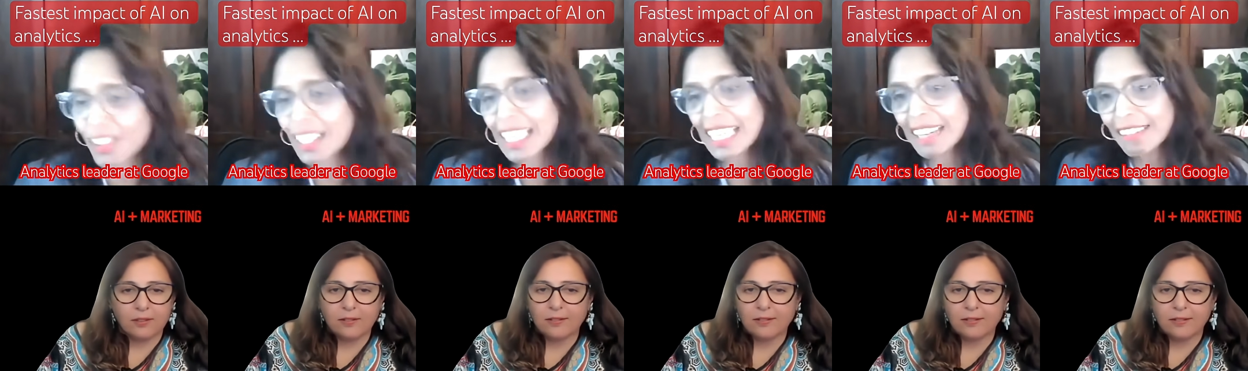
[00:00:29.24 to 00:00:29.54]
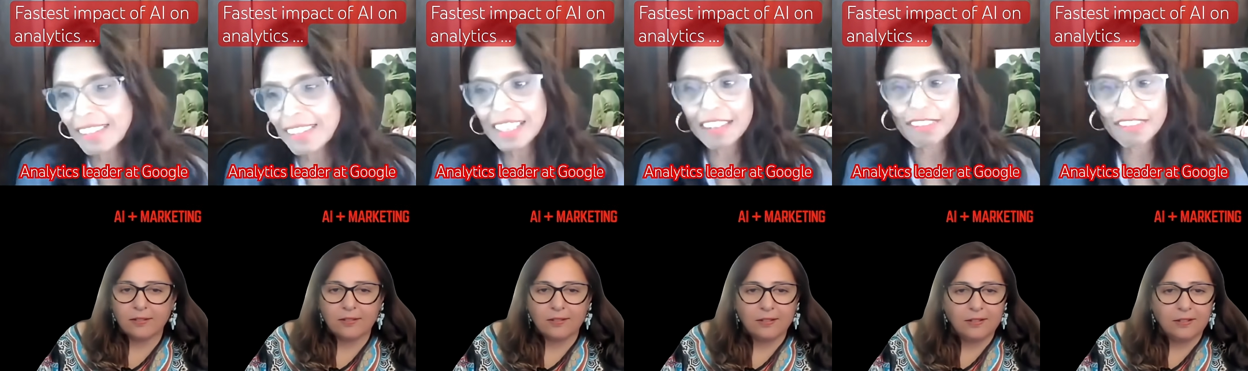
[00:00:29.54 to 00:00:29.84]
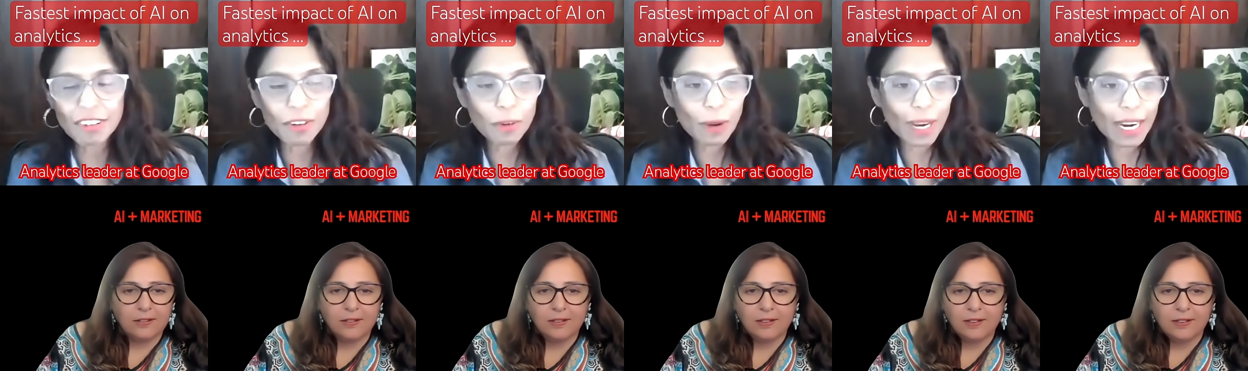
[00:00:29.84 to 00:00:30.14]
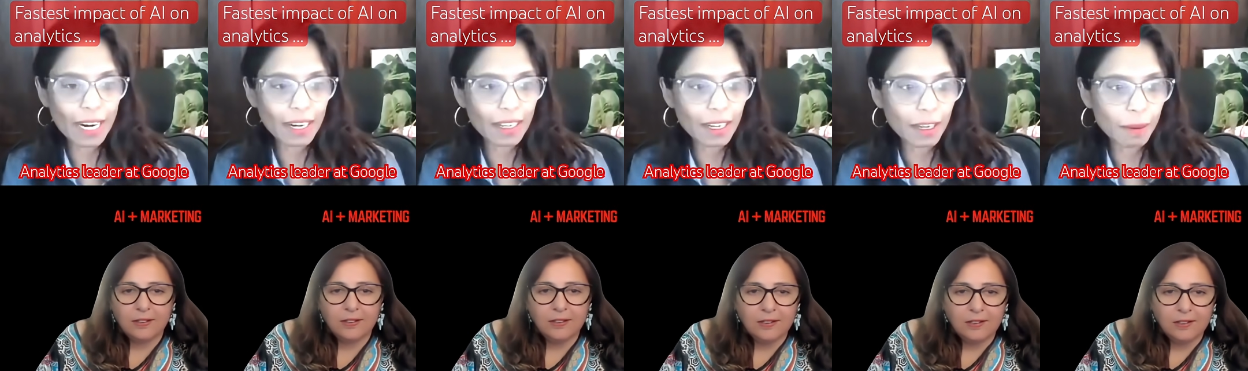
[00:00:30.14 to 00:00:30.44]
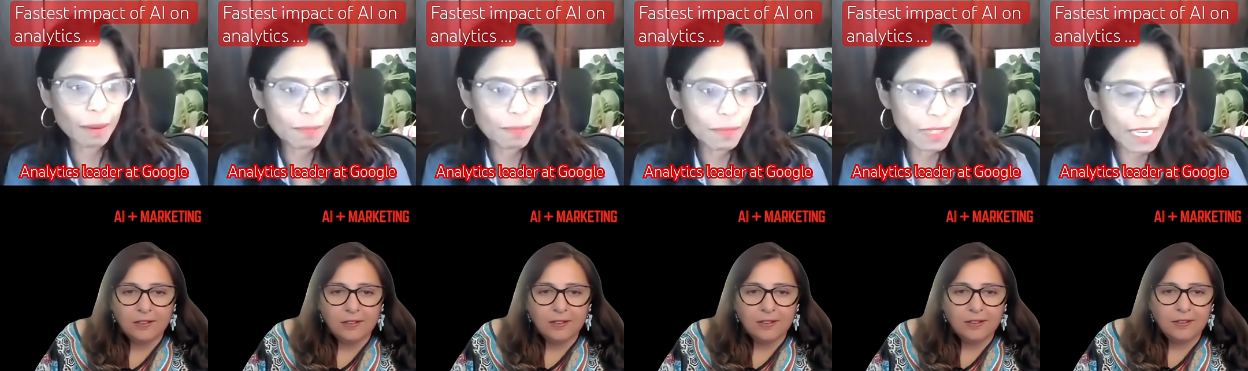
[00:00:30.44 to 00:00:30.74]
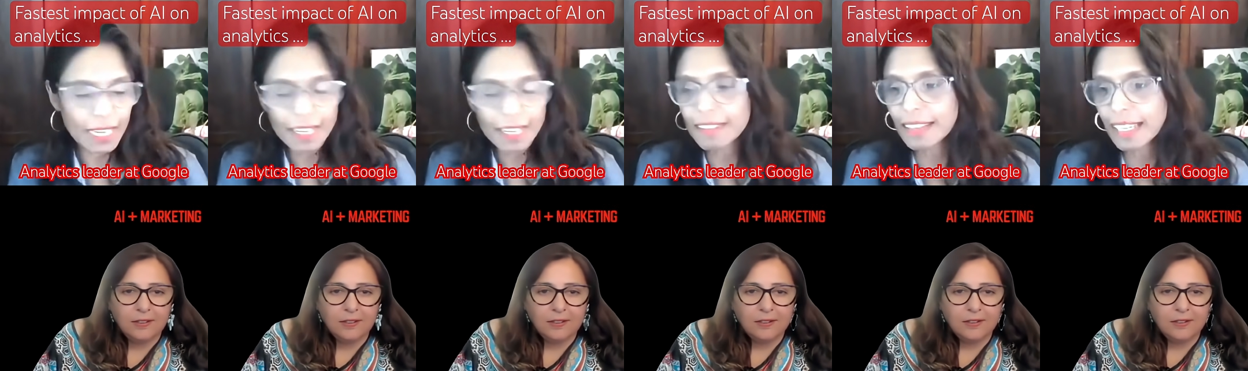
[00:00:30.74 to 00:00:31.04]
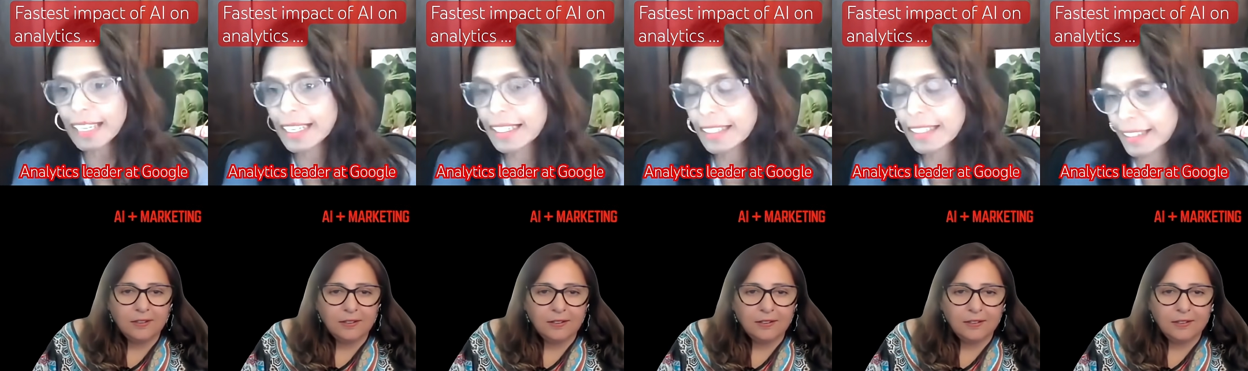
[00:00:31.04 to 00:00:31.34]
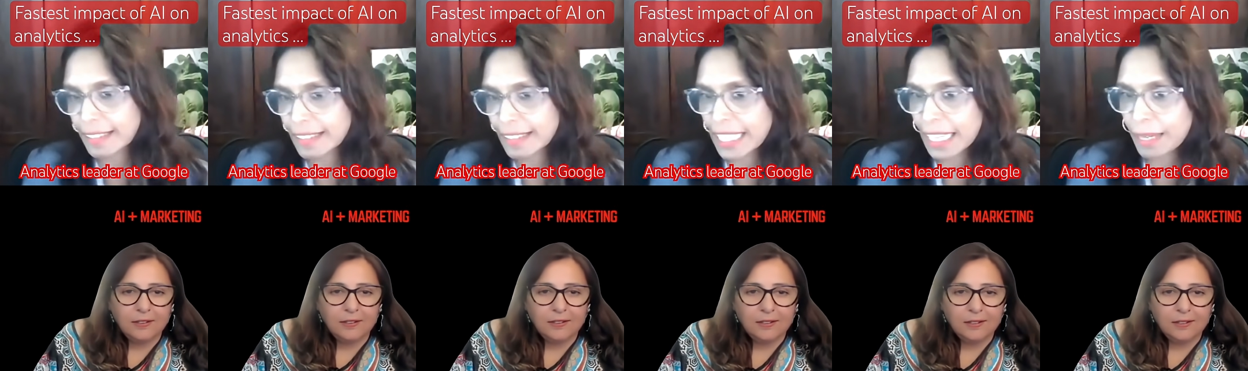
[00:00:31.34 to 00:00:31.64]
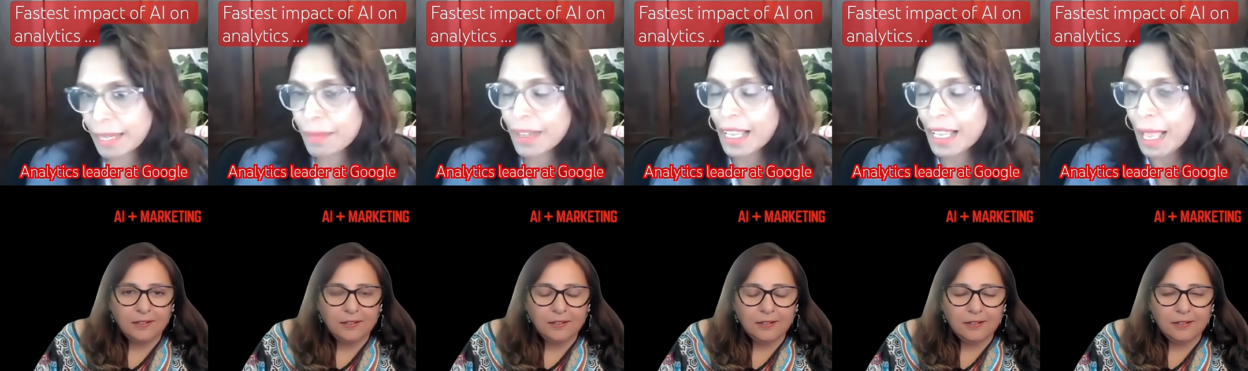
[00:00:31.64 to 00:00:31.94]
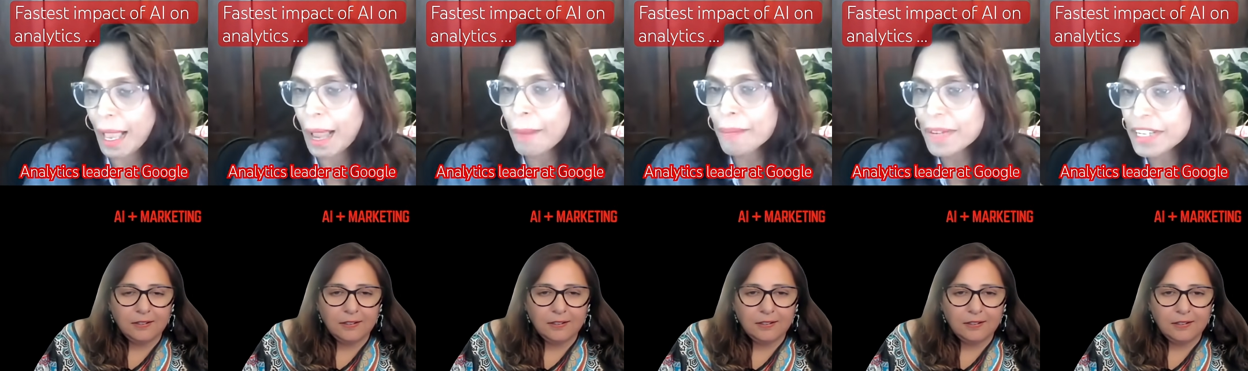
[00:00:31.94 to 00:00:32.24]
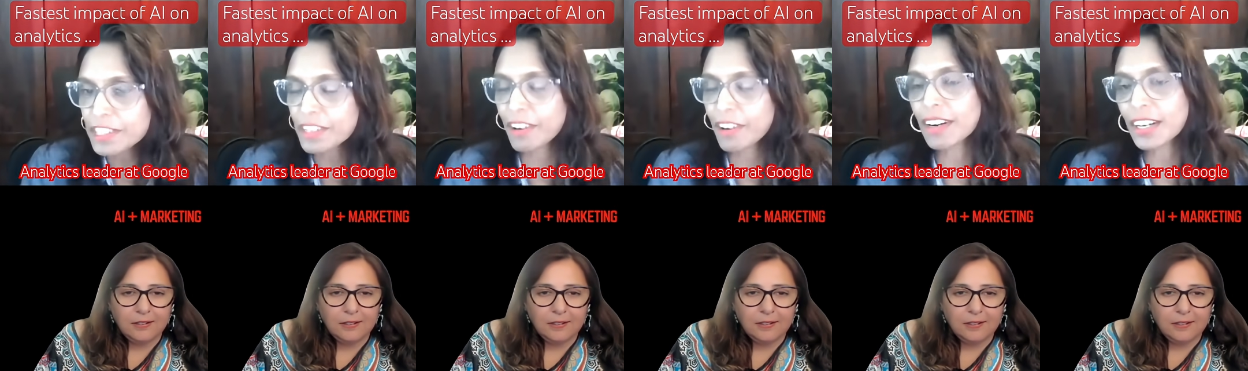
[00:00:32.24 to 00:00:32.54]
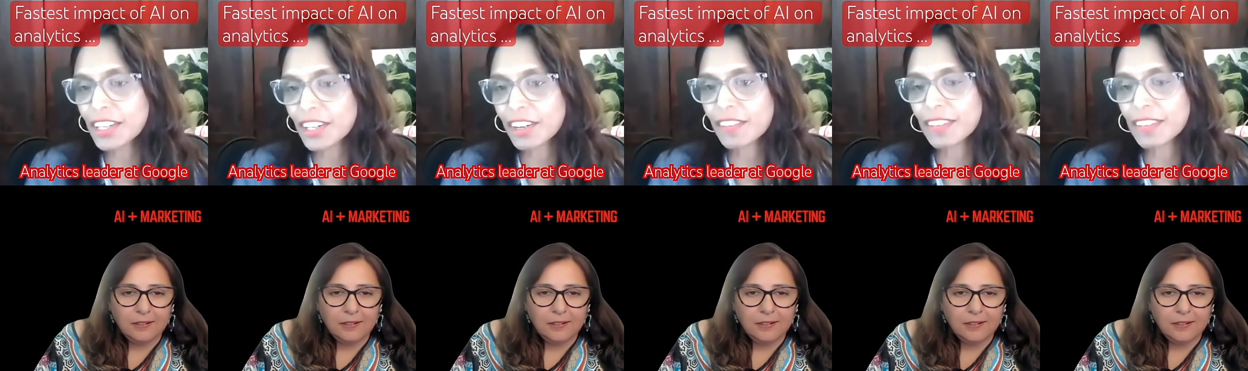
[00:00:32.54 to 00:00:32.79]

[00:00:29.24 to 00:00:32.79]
Speaker 1: or even if you had a data scientist team, a majority